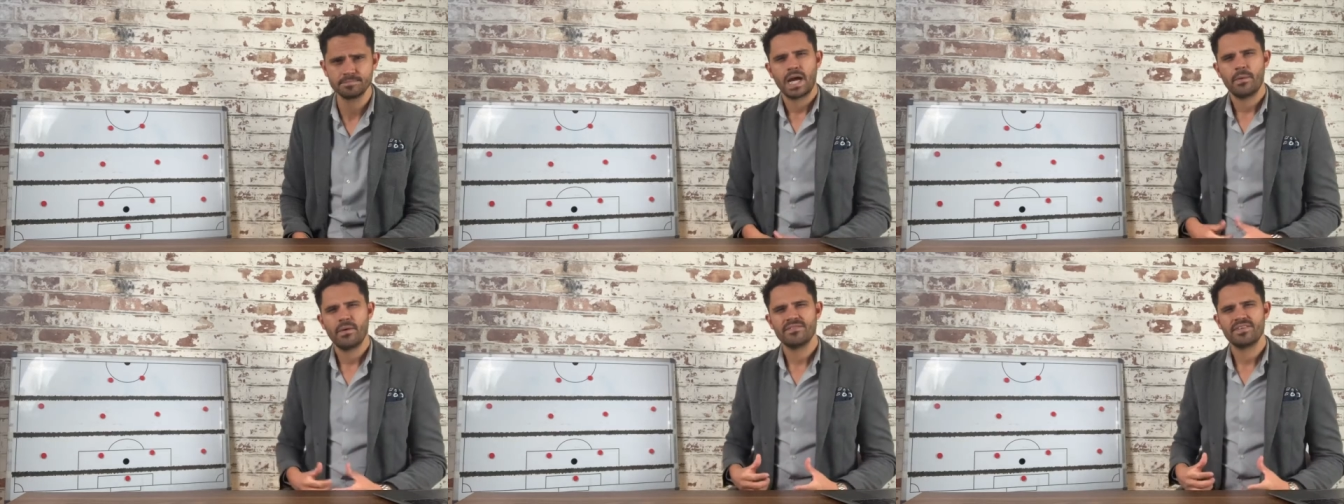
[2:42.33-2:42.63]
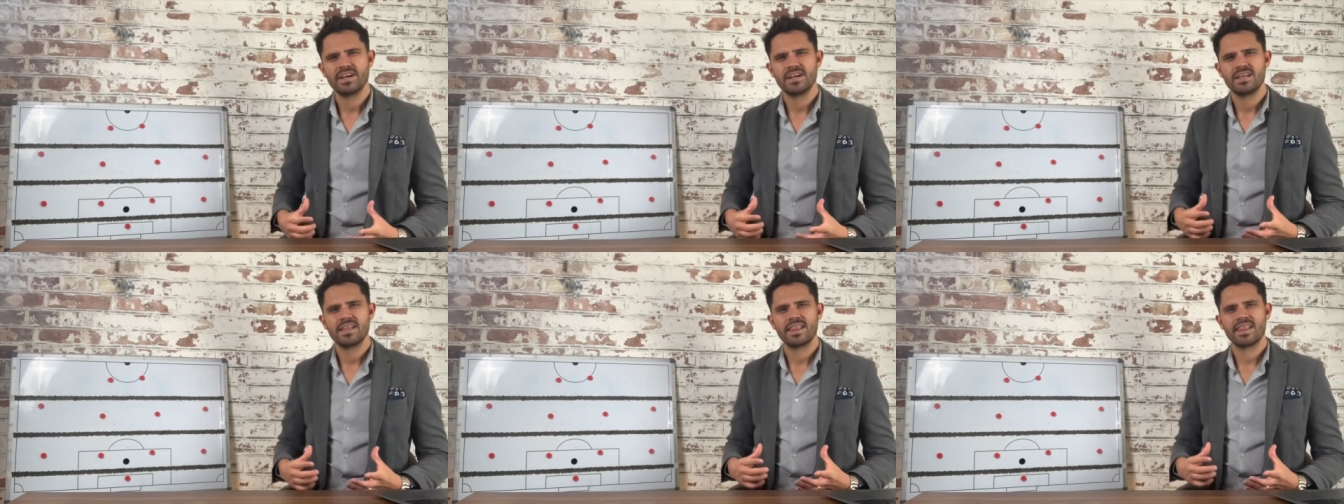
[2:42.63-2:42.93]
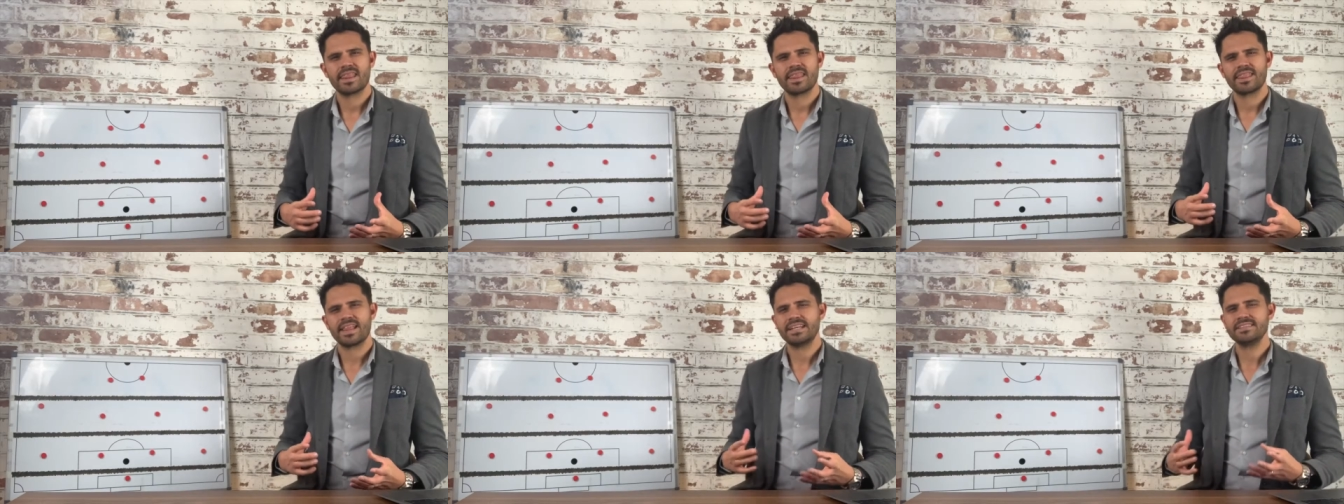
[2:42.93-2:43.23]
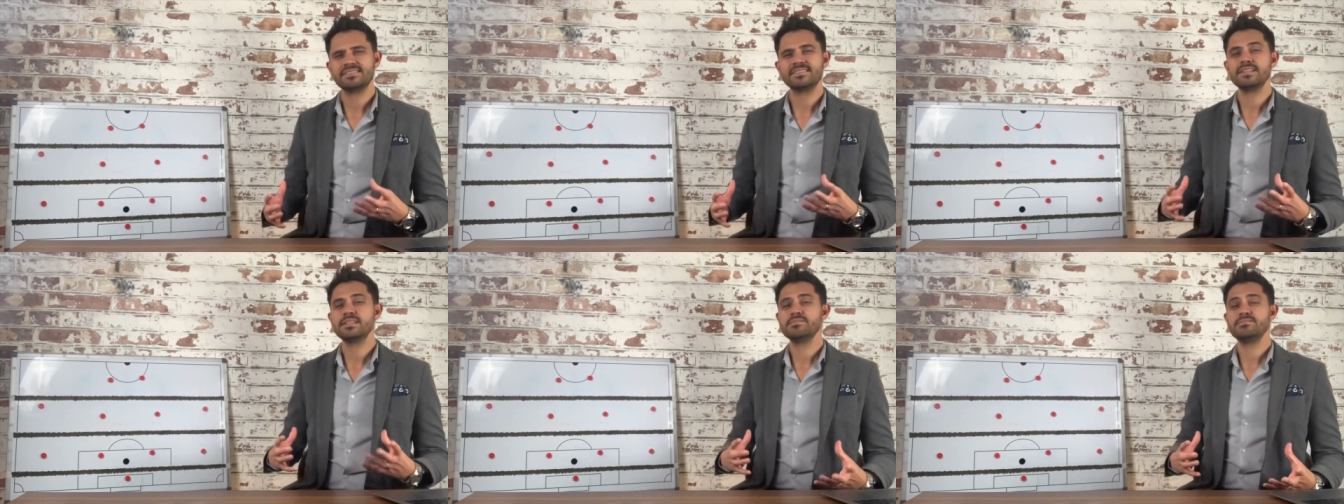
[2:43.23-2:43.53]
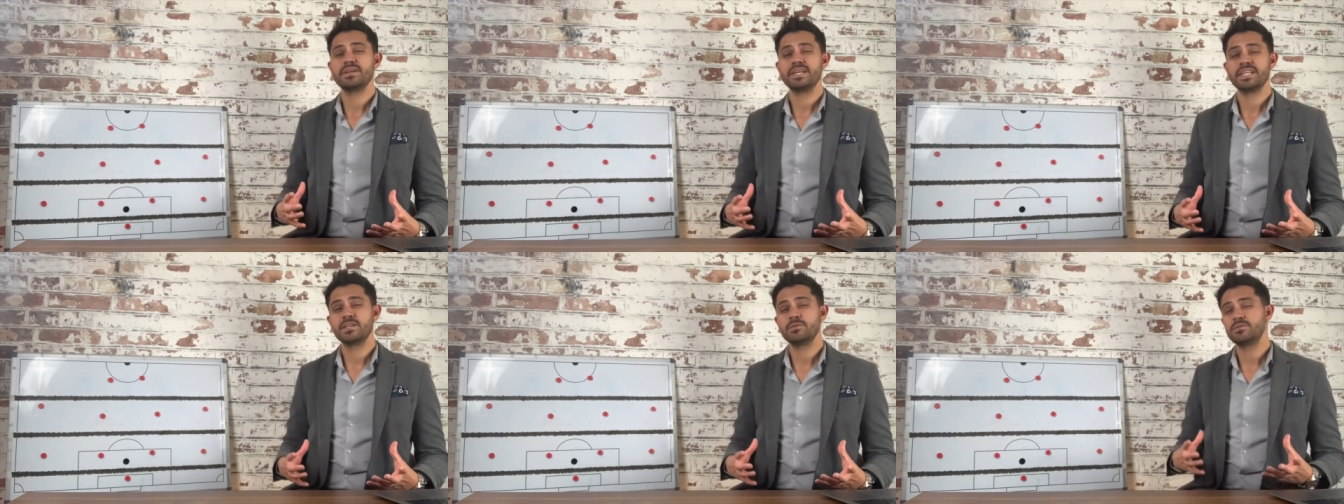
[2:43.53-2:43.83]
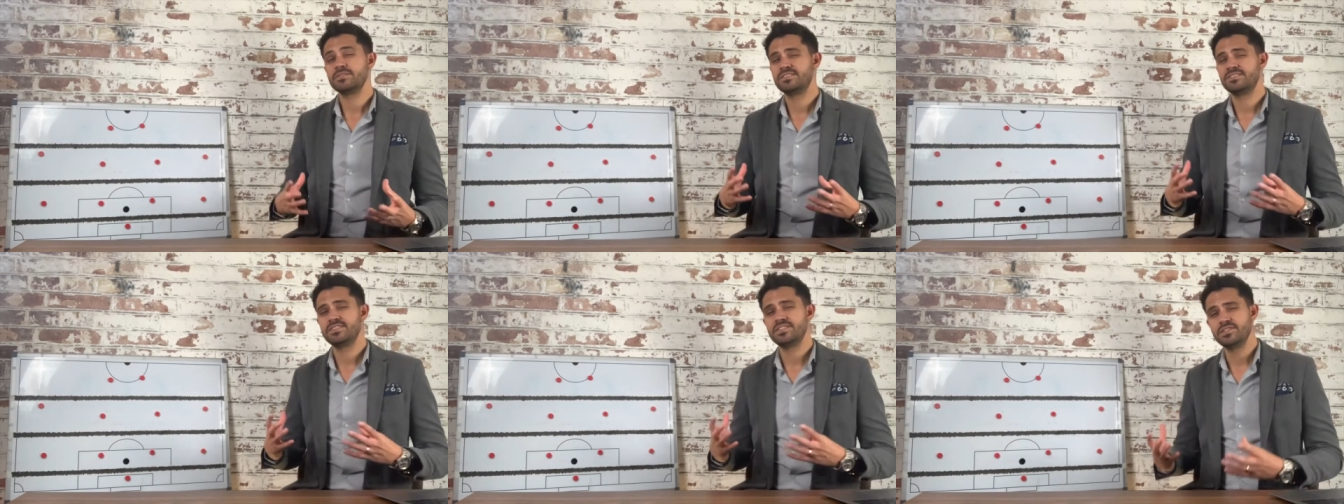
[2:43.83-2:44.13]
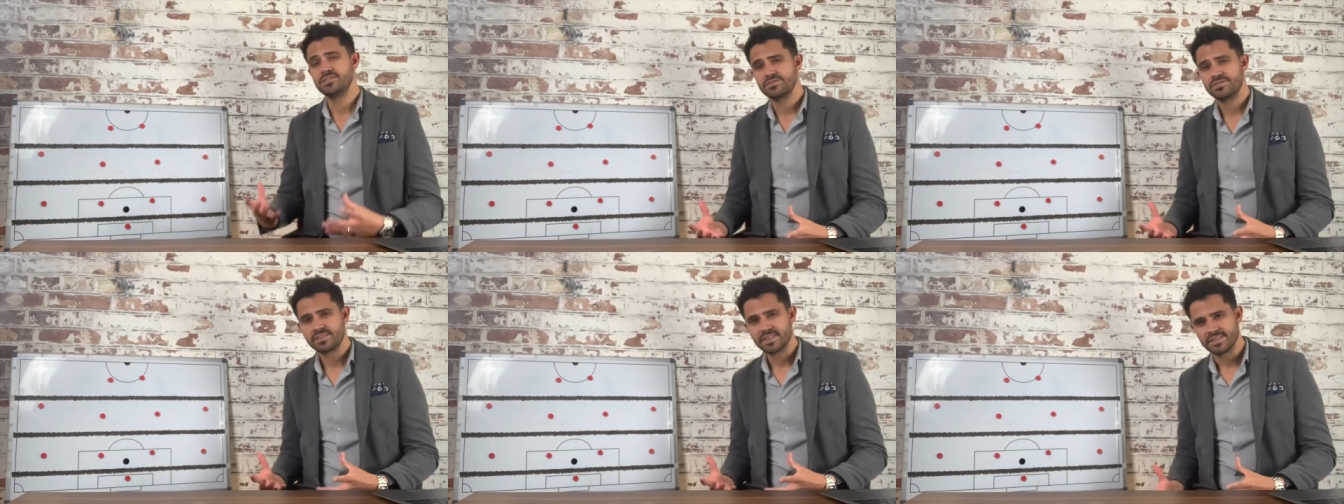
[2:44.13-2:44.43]
However, that didn't mean it was
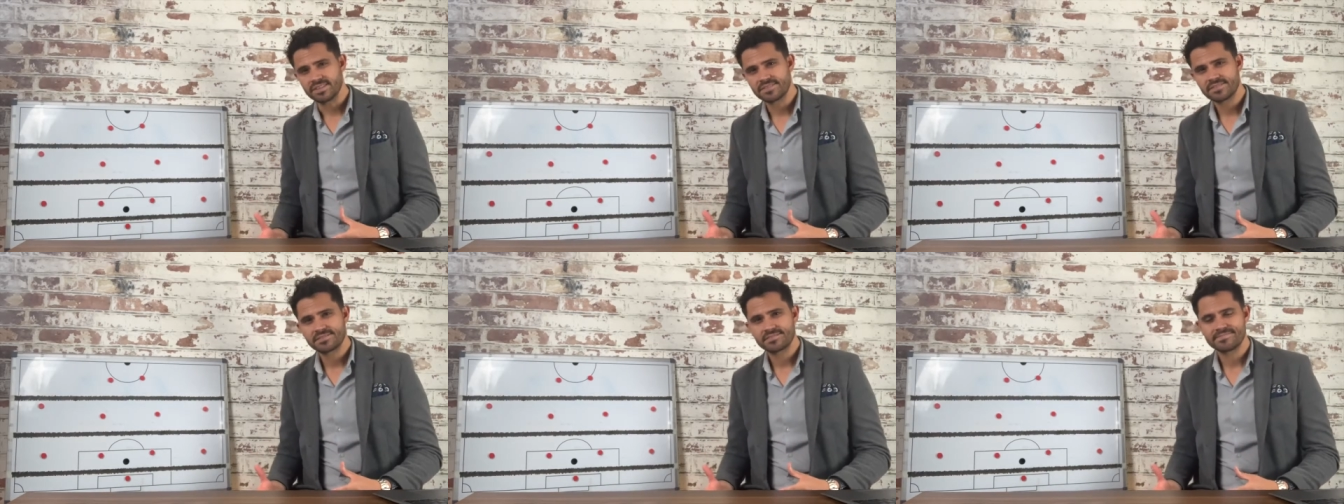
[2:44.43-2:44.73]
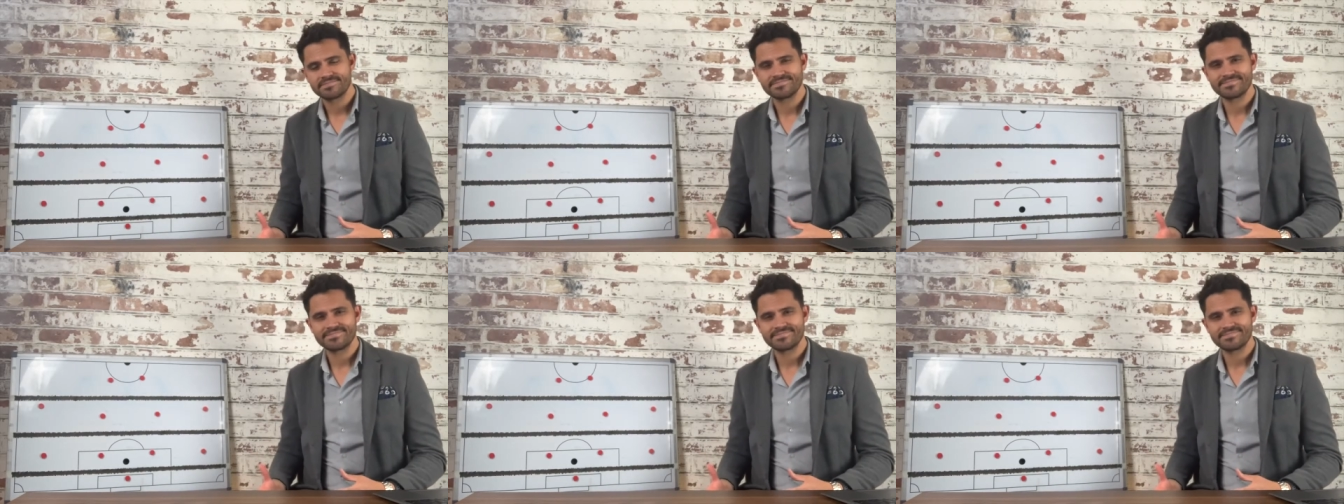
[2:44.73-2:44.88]
useless.